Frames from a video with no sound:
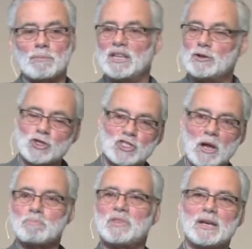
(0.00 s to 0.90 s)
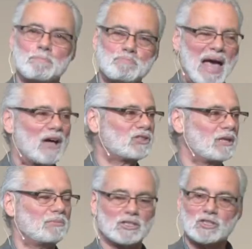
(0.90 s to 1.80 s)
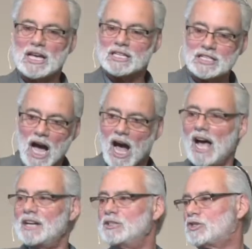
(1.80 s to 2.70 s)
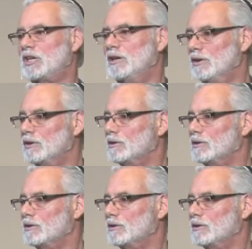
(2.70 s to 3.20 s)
and there's something about them that God is here.